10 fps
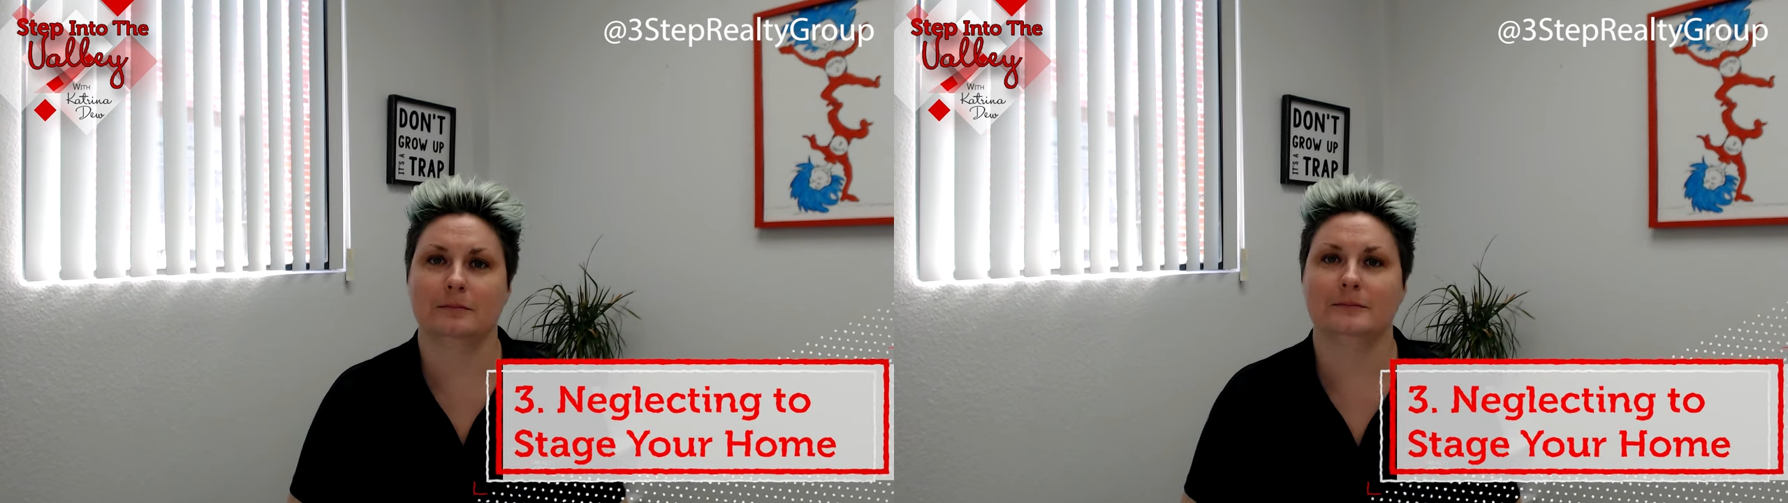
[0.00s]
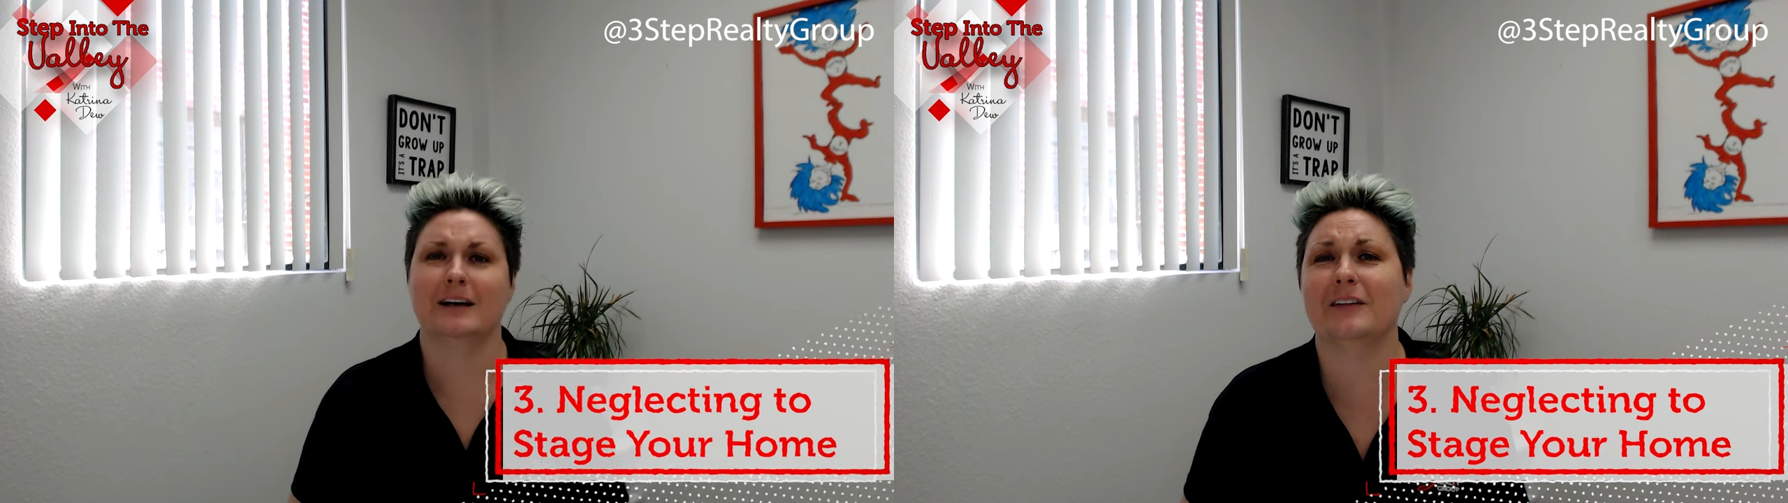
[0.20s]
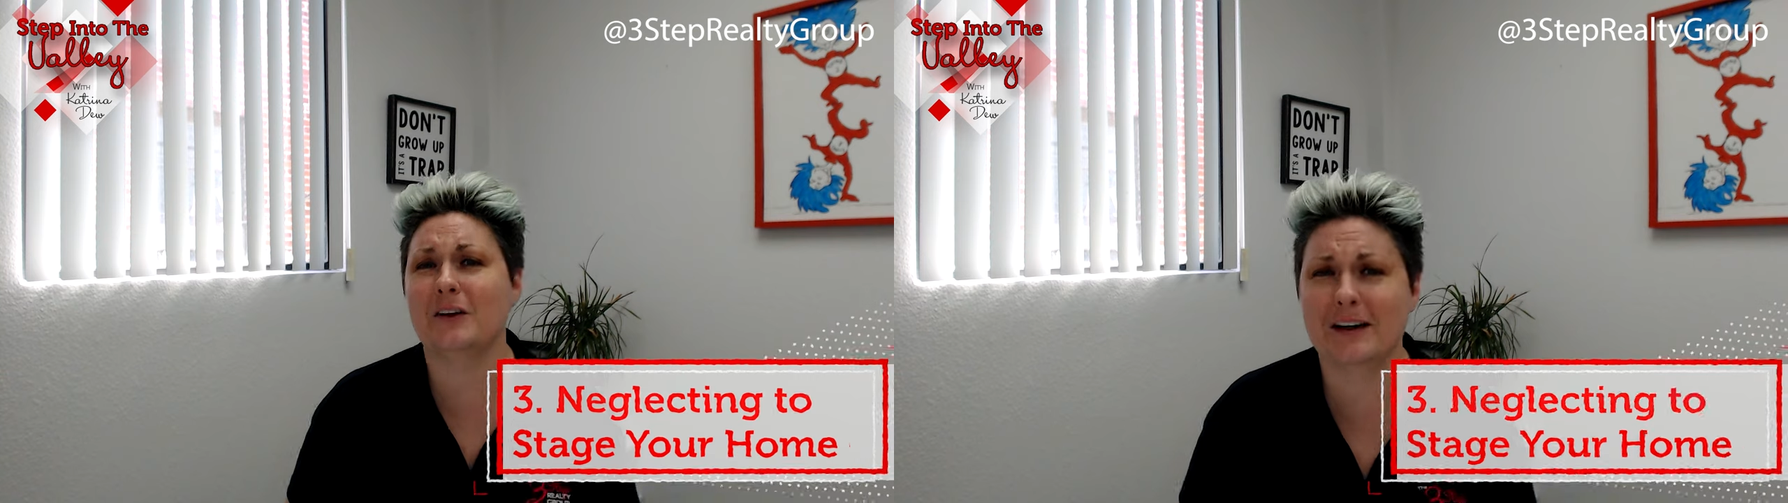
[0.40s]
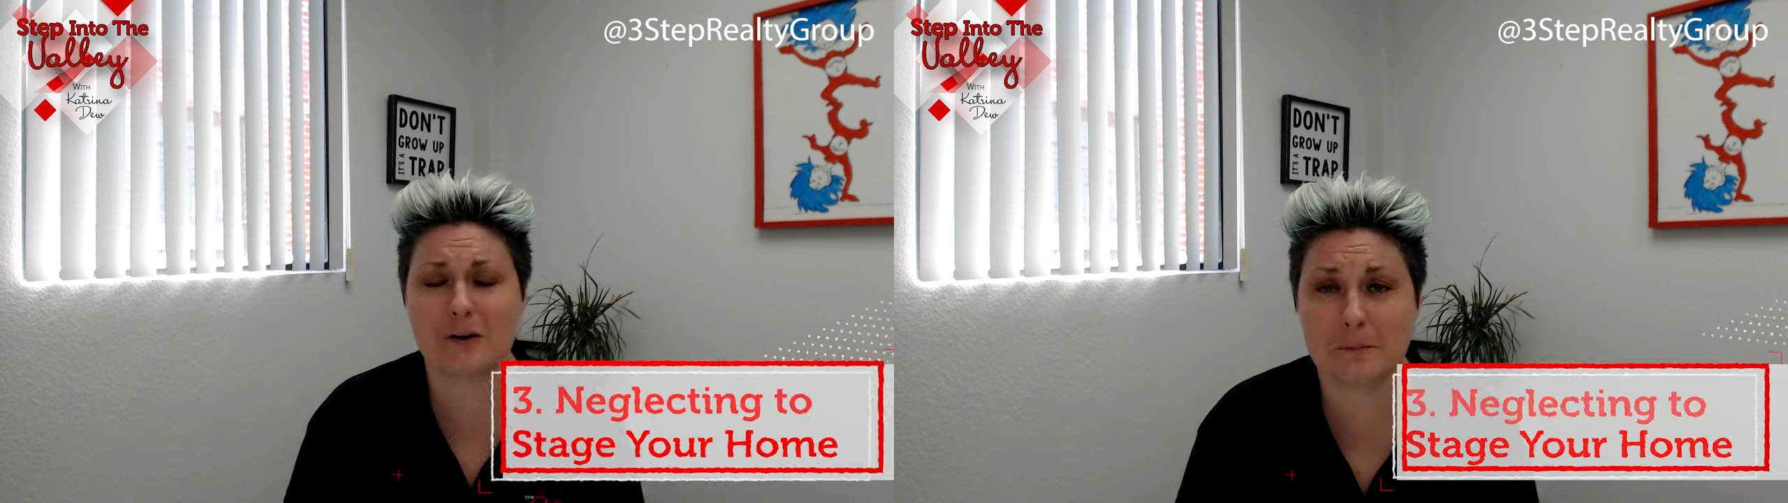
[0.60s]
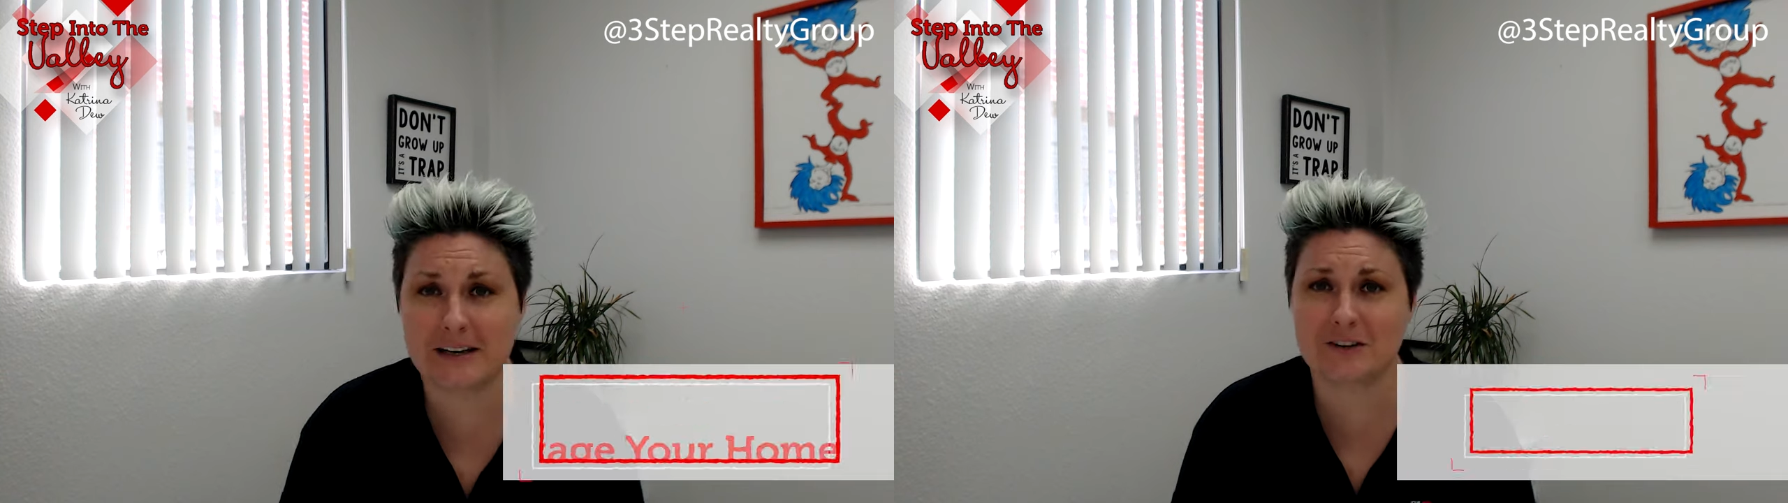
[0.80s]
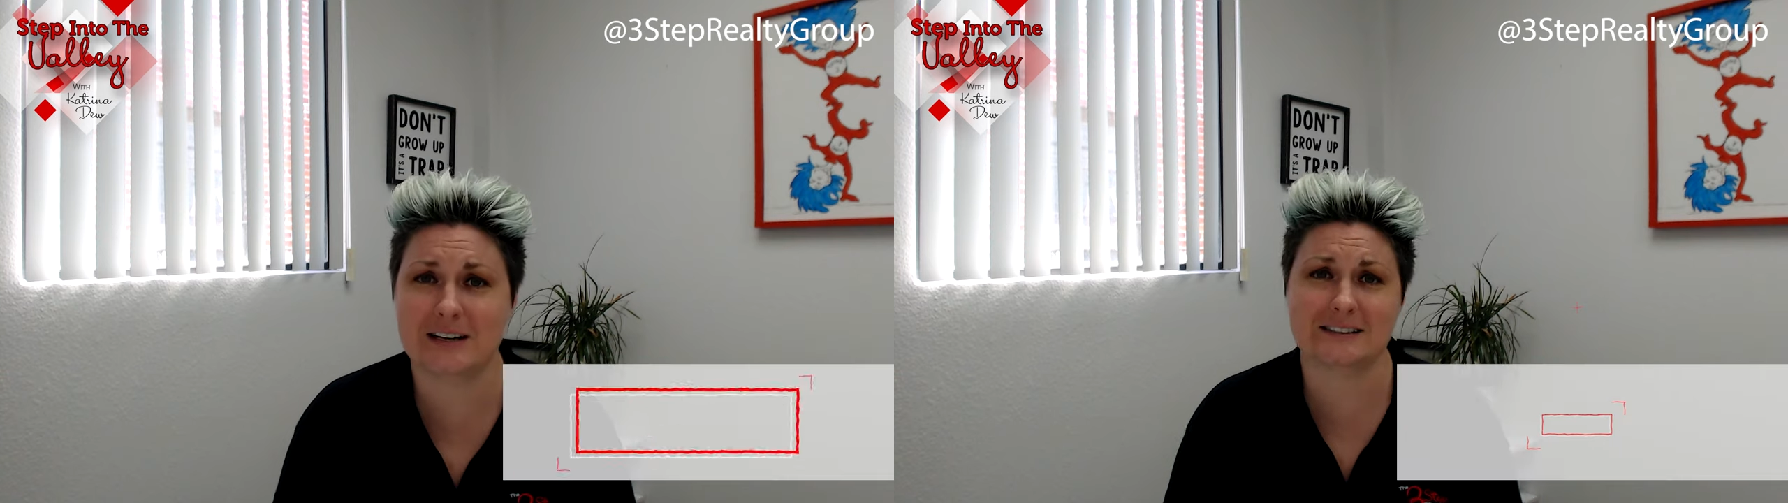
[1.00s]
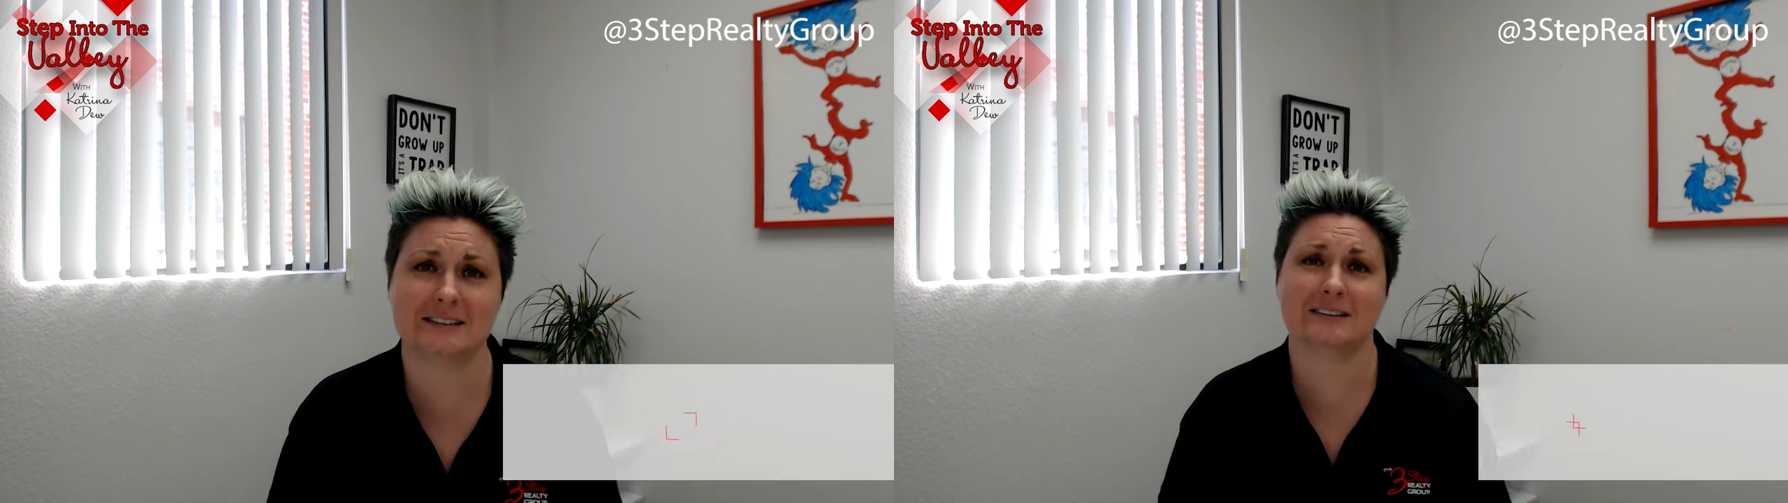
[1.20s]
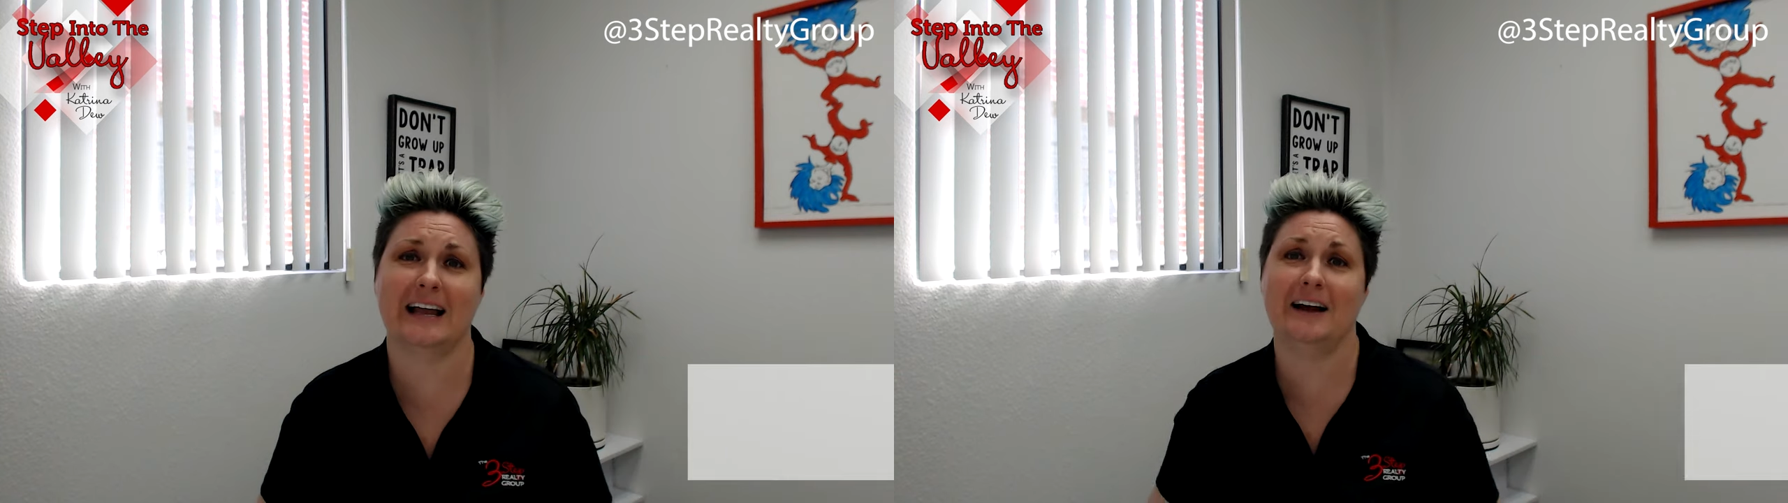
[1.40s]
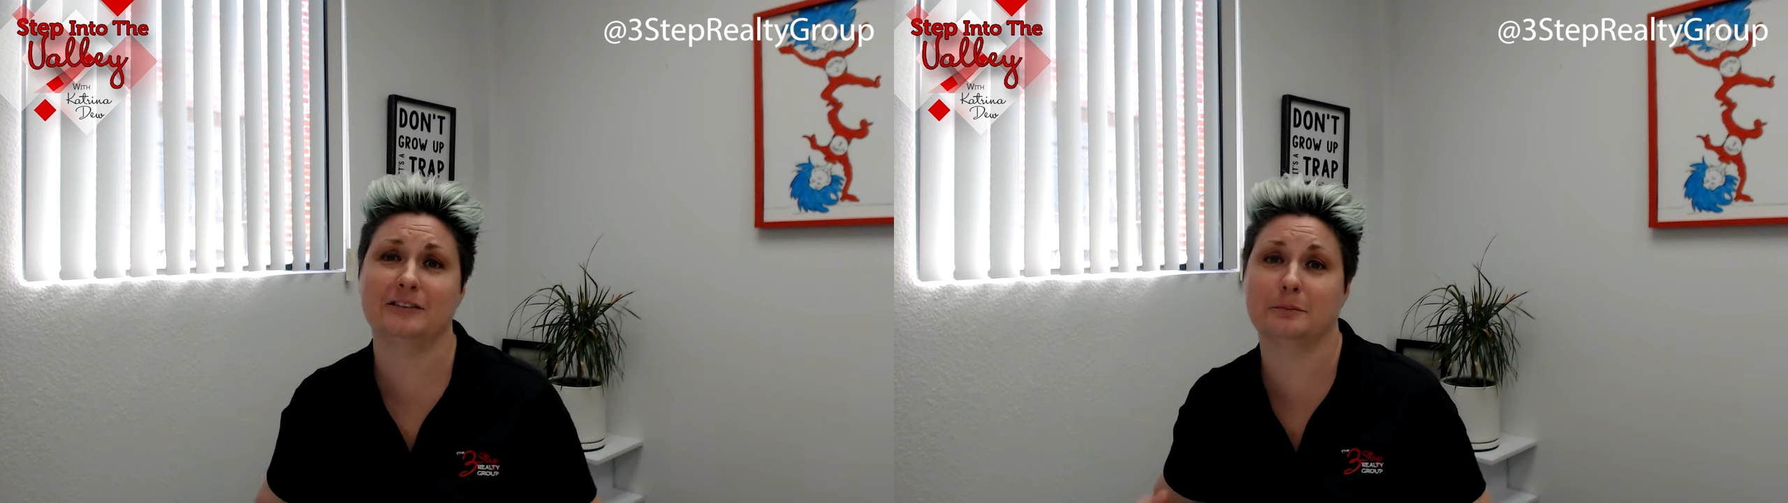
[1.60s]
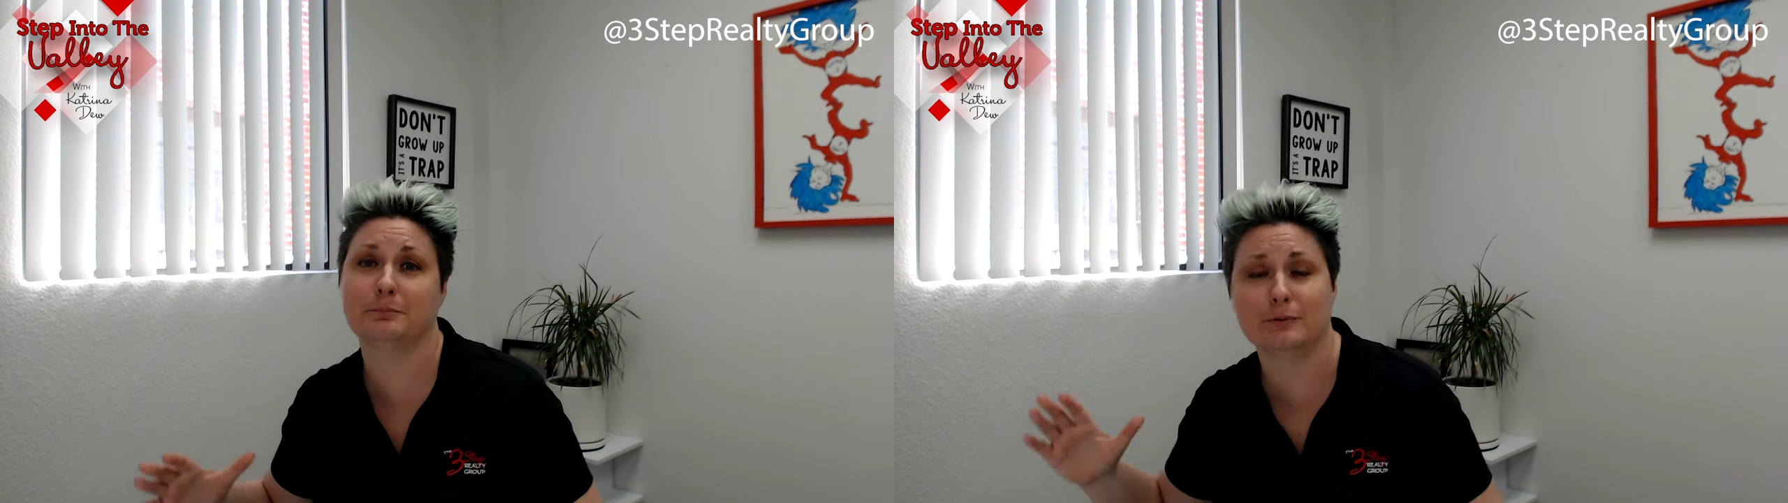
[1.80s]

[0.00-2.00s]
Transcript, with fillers: Now, though, I don't mean you necessarily have to